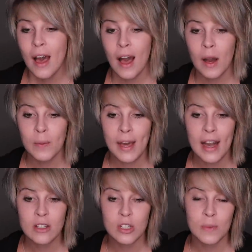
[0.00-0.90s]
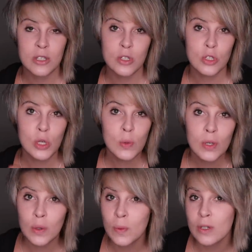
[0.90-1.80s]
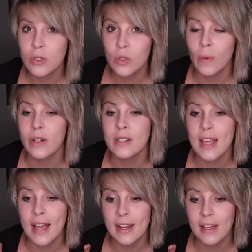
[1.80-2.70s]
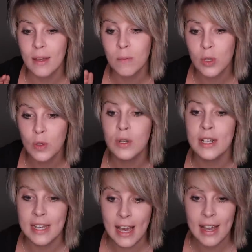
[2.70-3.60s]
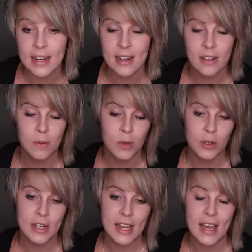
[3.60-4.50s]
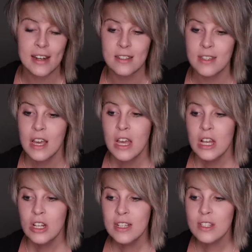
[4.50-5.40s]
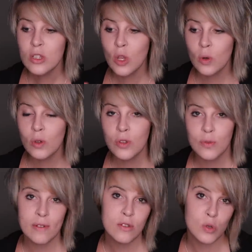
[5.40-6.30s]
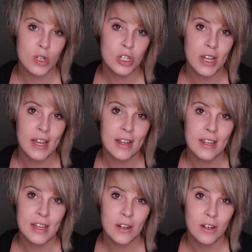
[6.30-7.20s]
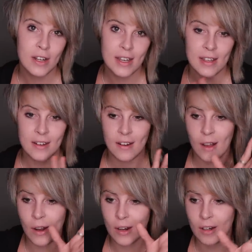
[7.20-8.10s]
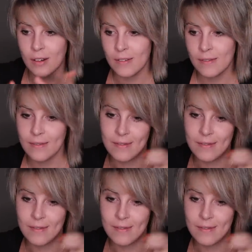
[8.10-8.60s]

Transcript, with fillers: Uh, we actually went to two Goodwill stores and a Community Aid. And Community Aid is, it's a local thrift store chain here in our